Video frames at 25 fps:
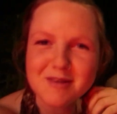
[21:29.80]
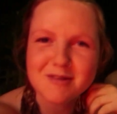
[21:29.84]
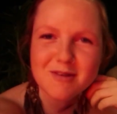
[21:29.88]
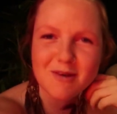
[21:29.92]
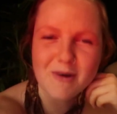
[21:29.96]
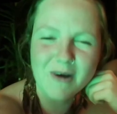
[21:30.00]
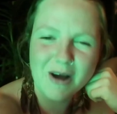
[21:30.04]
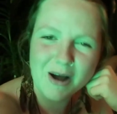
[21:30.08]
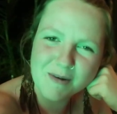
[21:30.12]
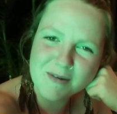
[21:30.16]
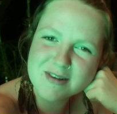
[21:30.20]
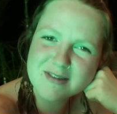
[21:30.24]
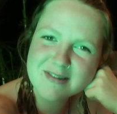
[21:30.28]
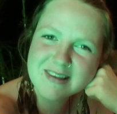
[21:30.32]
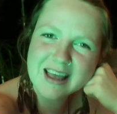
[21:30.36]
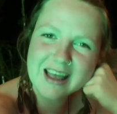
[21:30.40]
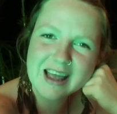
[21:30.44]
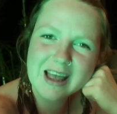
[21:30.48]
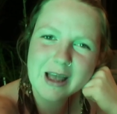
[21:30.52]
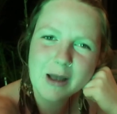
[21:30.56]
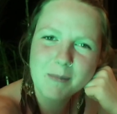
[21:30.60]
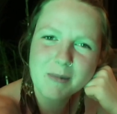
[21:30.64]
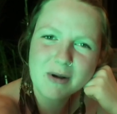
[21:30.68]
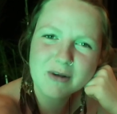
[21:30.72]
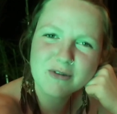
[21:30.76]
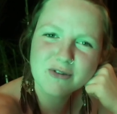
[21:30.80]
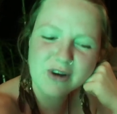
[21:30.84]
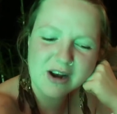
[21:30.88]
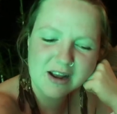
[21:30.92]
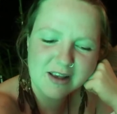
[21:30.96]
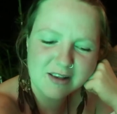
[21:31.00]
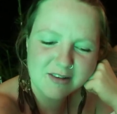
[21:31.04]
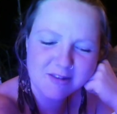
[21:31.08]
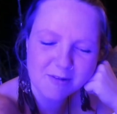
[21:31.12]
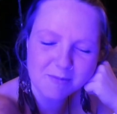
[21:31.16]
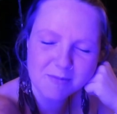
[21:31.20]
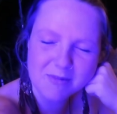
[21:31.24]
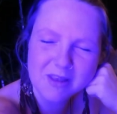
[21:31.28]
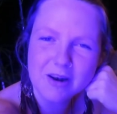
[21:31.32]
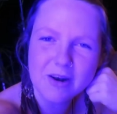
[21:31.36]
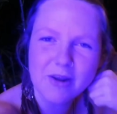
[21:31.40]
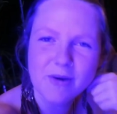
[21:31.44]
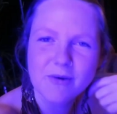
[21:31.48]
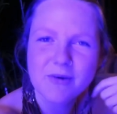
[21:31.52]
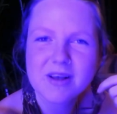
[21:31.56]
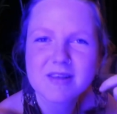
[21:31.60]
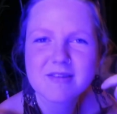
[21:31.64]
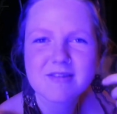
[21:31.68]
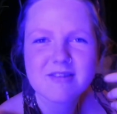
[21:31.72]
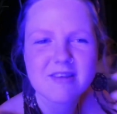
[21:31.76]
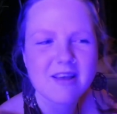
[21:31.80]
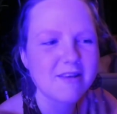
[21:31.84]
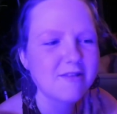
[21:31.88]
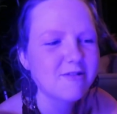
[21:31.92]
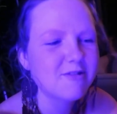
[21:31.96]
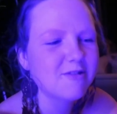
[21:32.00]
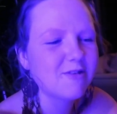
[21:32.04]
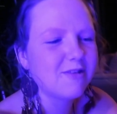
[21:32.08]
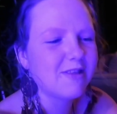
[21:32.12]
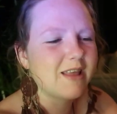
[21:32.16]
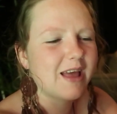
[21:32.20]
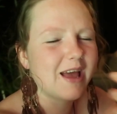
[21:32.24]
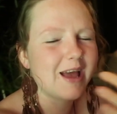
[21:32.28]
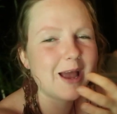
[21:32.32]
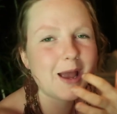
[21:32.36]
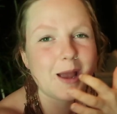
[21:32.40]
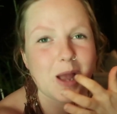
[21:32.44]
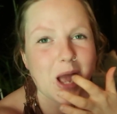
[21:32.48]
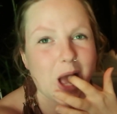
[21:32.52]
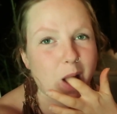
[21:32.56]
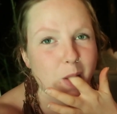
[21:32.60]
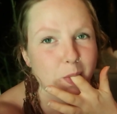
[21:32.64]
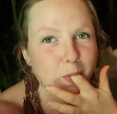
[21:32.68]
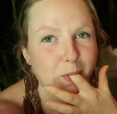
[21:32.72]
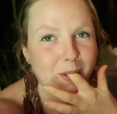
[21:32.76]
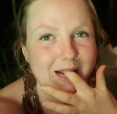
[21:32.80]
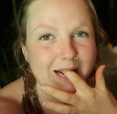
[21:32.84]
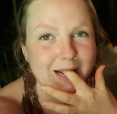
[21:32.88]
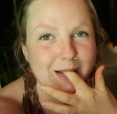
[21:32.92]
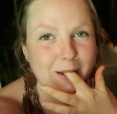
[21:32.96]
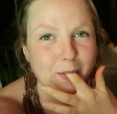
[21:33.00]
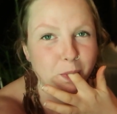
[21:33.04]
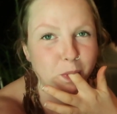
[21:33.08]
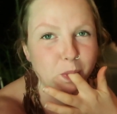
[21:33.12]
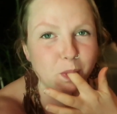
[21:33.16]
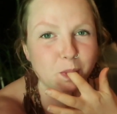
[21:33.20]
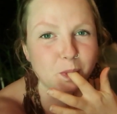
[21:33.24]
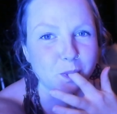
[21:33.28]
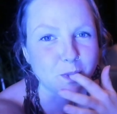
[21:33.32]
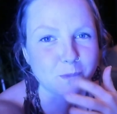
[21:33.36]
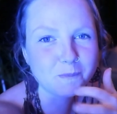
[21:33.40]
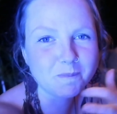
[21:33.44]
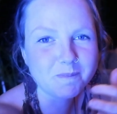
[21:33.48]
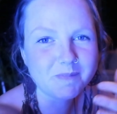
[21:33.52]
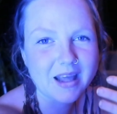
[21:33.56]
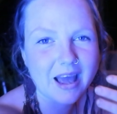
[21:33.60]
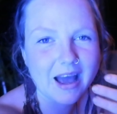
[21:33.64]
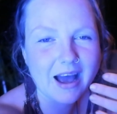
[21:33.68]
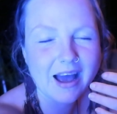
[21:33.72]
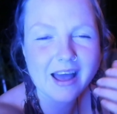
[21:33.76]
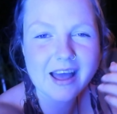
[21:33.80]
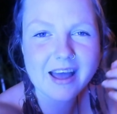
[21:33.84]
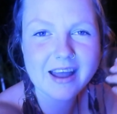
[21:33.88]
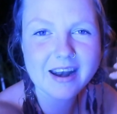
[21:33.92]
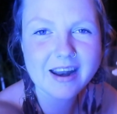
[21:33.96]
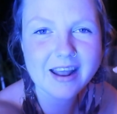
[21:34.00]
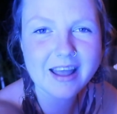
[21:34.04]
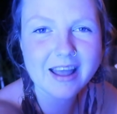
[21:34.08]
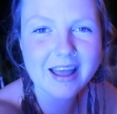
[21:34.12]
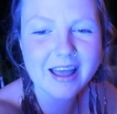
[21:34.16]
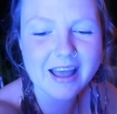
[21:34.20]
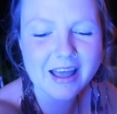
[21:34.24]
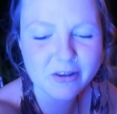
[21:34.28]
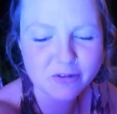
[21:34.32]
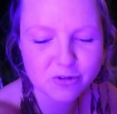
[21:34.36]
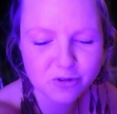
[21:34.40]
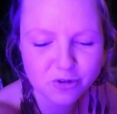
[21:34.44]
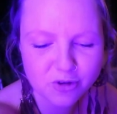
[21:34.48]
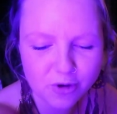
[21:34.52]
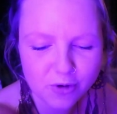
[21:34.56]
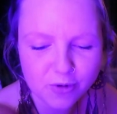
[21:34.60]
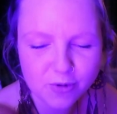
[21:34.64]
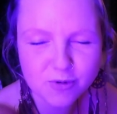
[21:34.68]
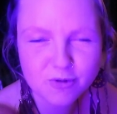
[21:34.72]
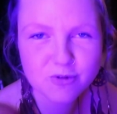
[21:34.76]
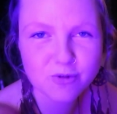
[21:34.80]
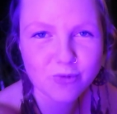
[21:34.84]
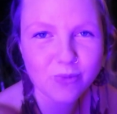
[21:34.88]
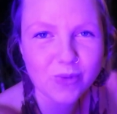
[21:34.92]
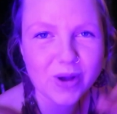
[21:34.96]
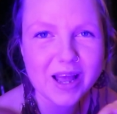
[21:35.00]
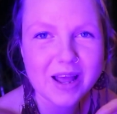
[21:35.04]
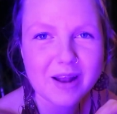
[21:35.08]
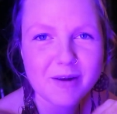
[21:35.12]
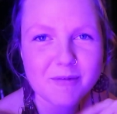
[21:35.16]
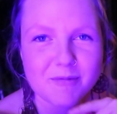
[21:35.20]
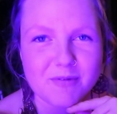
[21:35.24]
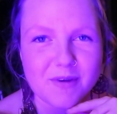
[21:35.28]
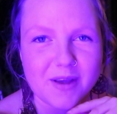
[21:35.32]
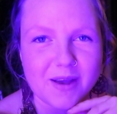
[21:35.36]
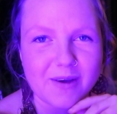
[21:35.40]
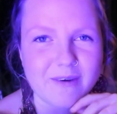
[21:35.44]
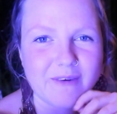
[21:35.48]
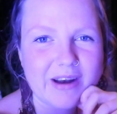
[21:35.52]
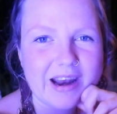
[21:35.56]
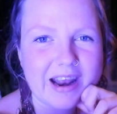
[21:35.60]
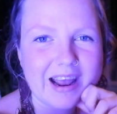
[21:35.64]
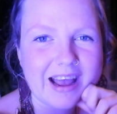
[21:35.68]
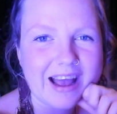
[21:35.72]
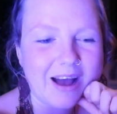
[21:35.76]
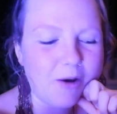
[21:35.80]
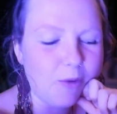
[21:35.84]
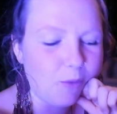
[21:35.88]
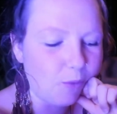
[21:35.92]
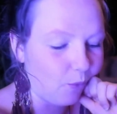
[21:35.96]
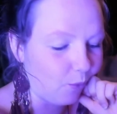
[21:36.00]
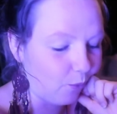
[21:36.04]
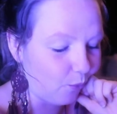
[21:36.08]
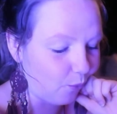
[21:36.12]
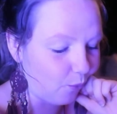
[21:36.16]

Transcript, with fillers: So I was thinking about trying something new in Zest today, but I had issues with figuring out